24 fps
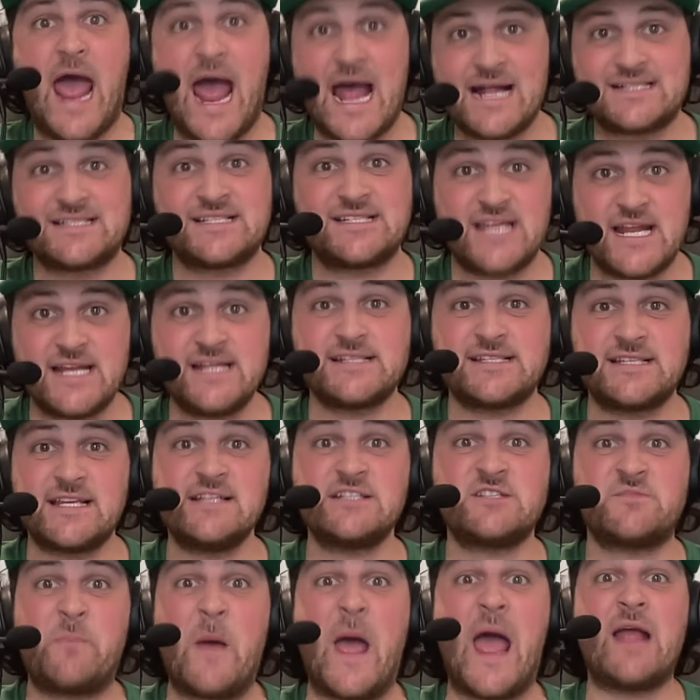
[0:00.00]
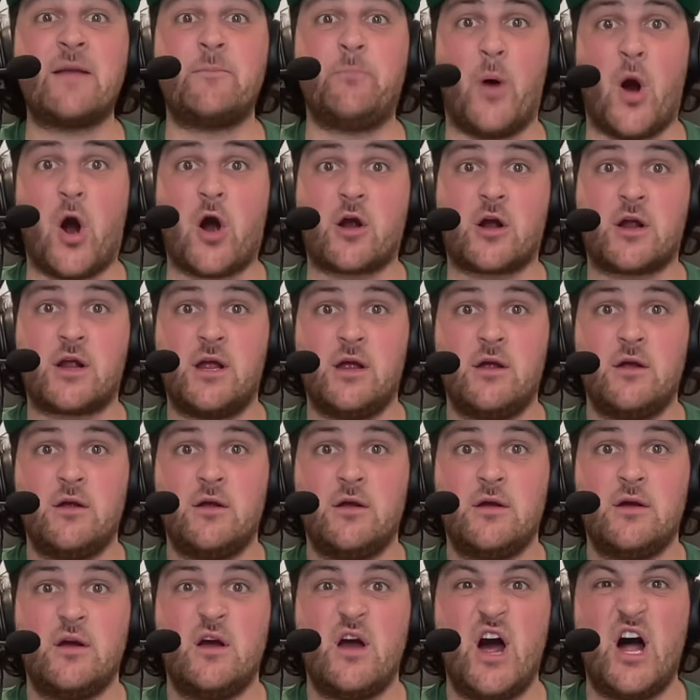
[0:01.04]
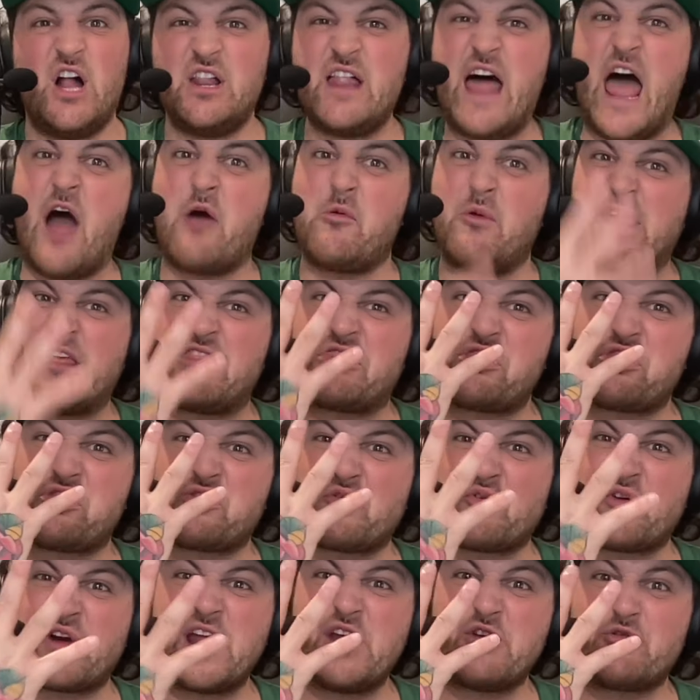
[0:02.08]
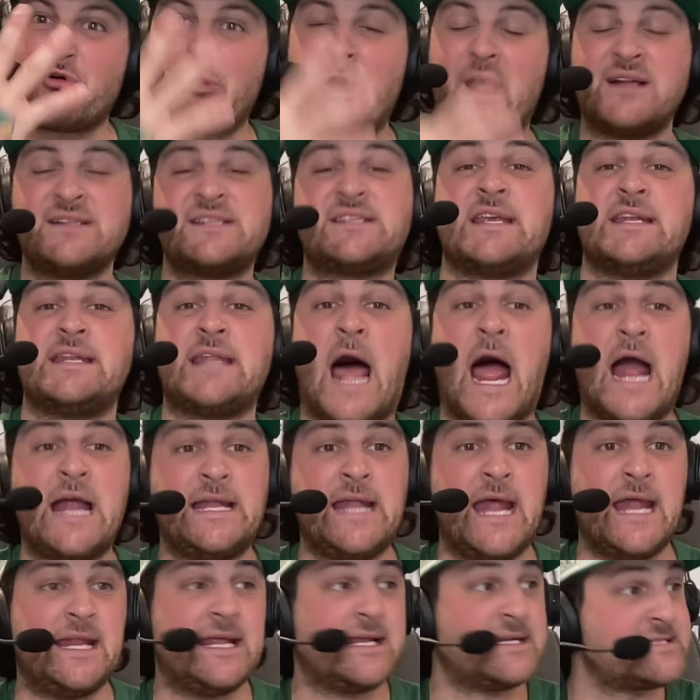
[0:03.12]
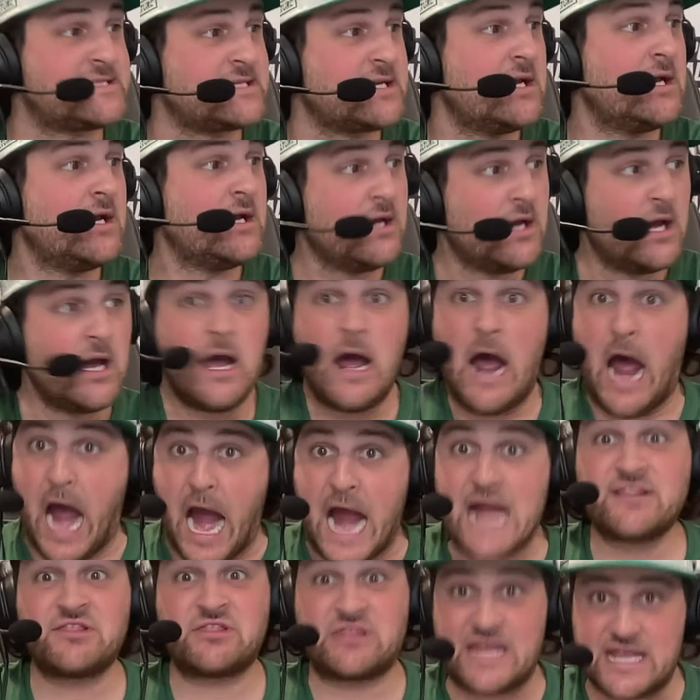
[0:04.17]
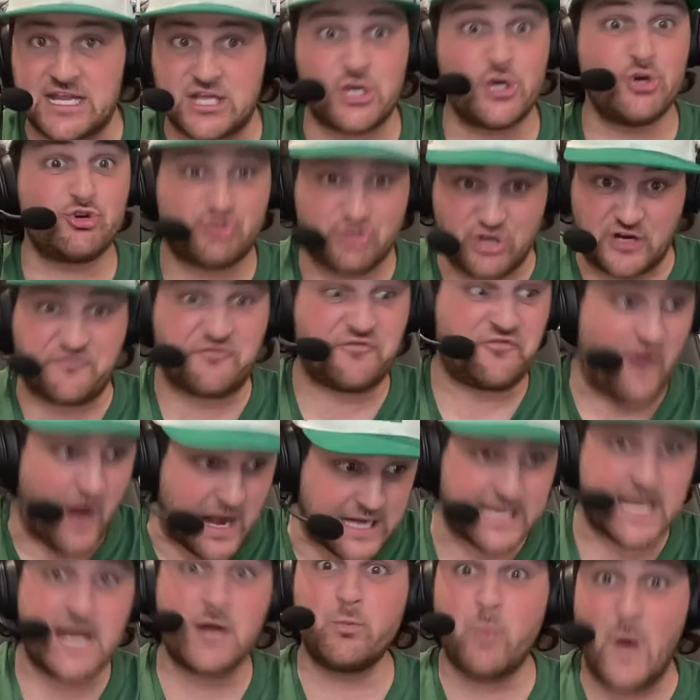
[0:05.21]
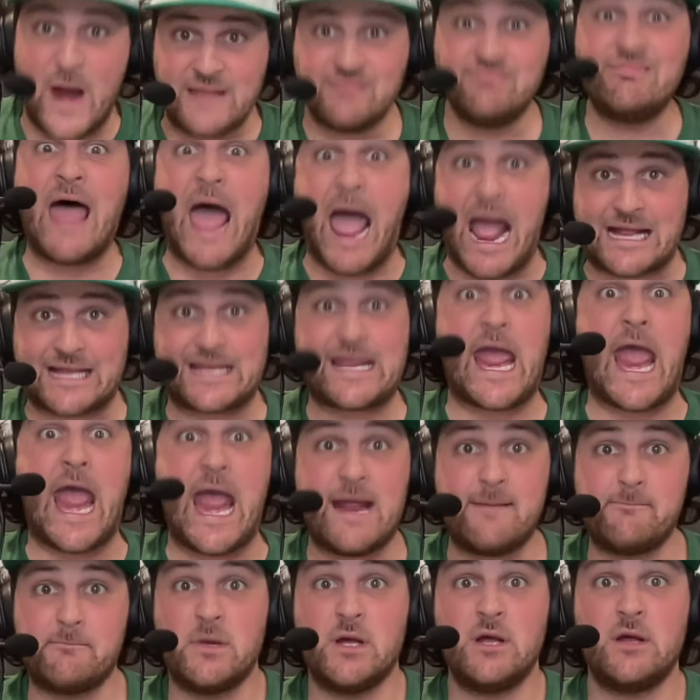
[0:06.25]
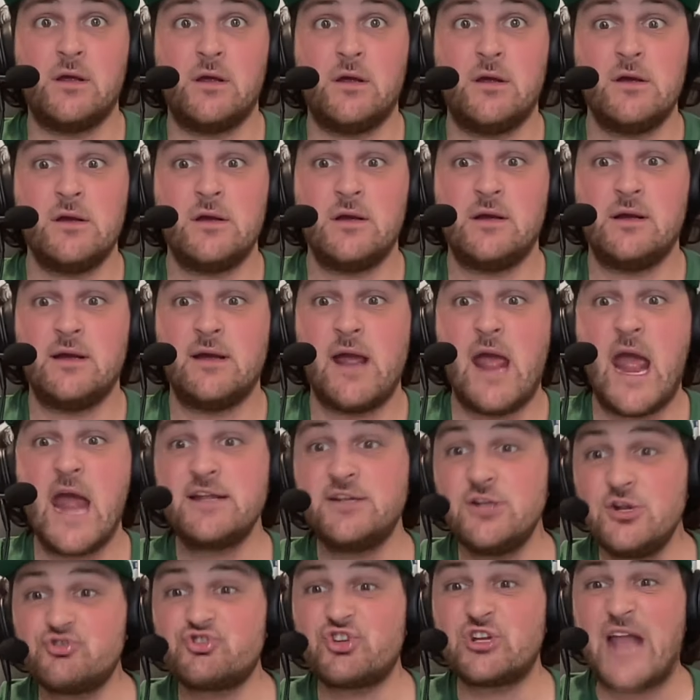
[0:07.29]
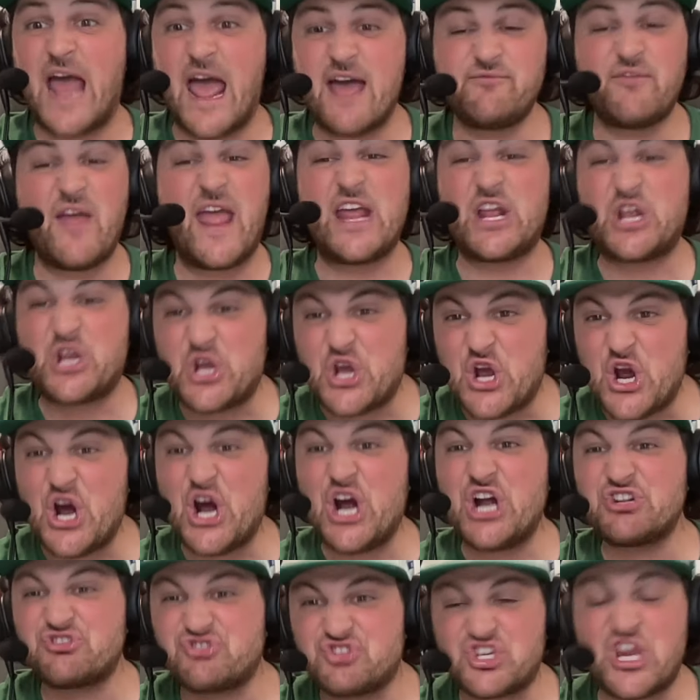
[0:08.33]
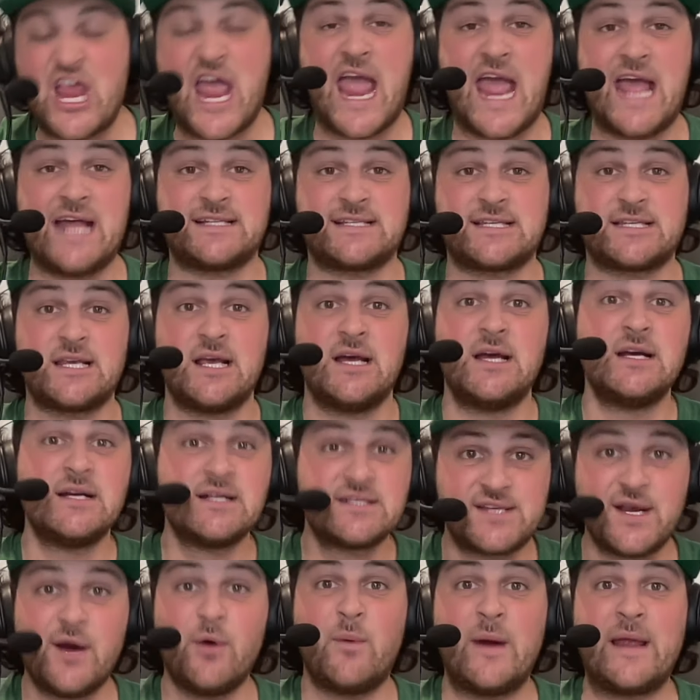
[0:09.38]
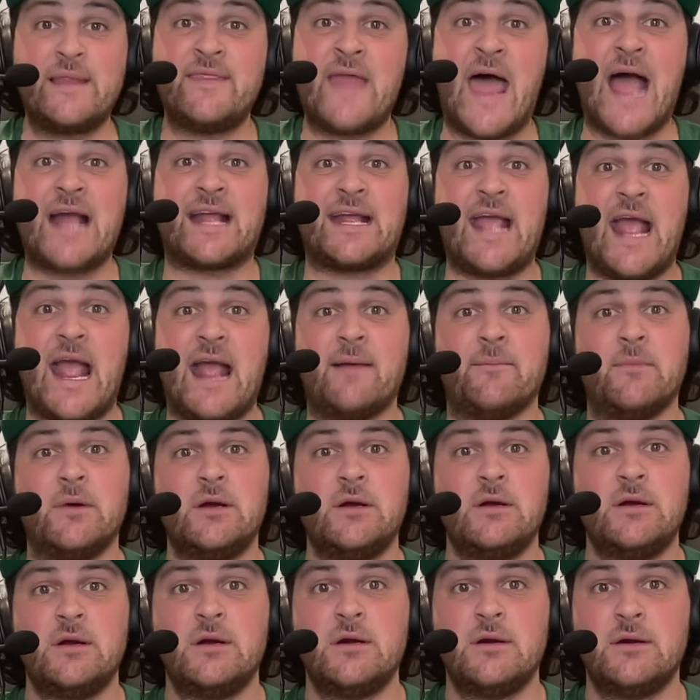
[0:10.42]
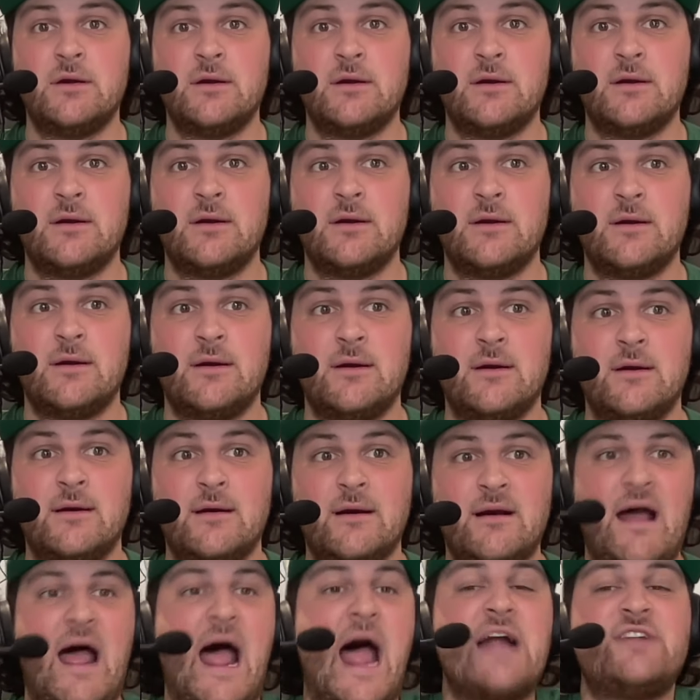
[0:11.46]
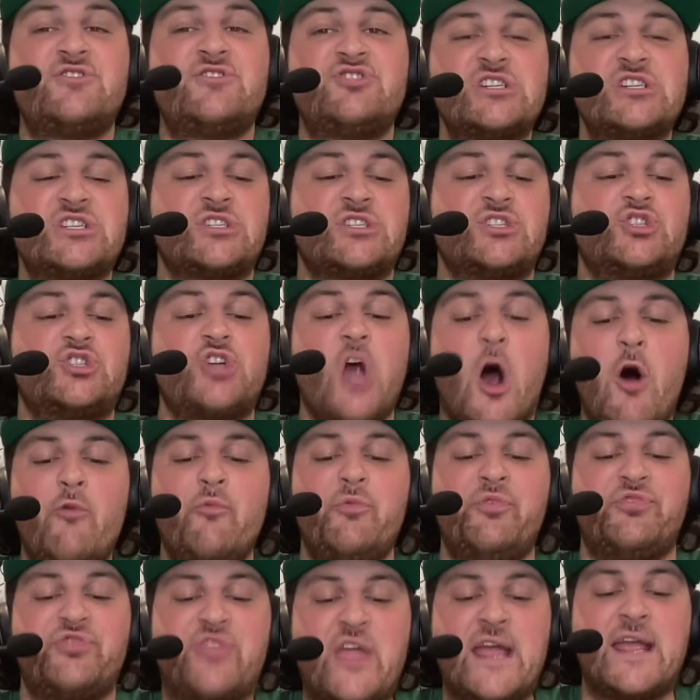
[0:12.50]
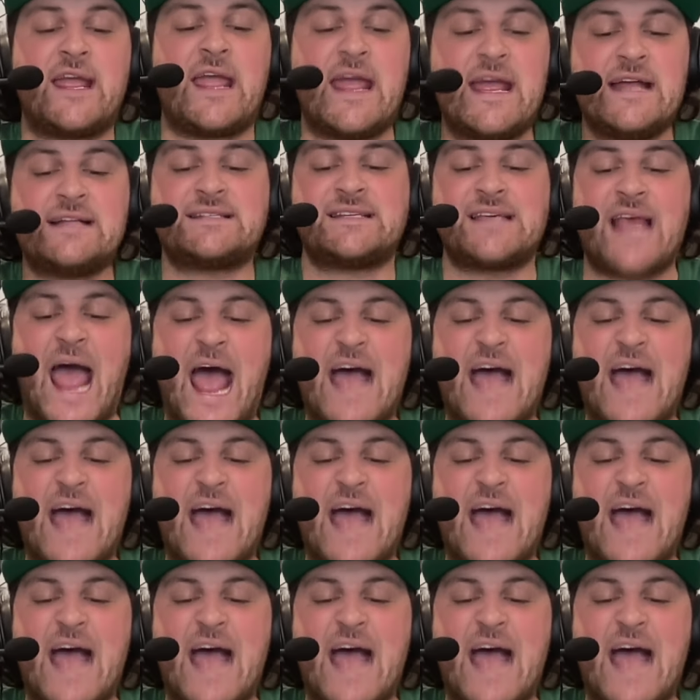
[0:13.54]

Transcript: at Citizens Bank Park allowing three runs in nine innings, I think you should fucking win that game. And you should have a good chance to win that game. I just don't think it's